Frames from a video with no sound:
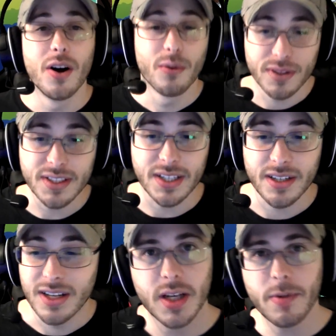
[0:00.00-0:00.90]
We'll see.
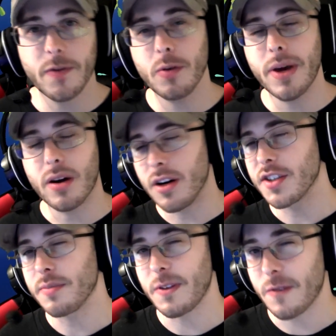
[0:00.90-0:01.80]
Some of you may
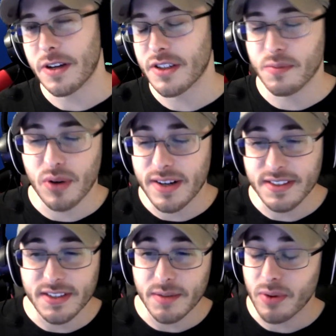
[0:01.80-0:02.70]
also be very surprised to
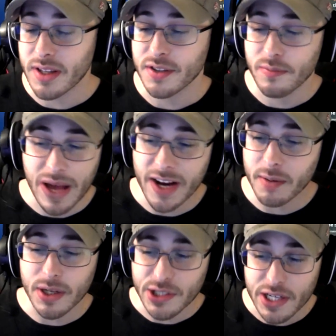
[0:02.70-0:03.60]
see Planet Zoo back on
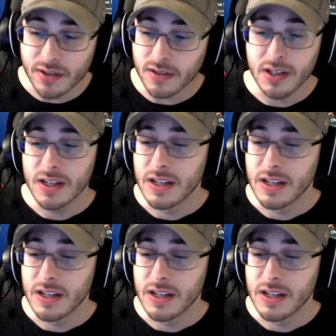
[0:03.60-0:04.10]
my channel.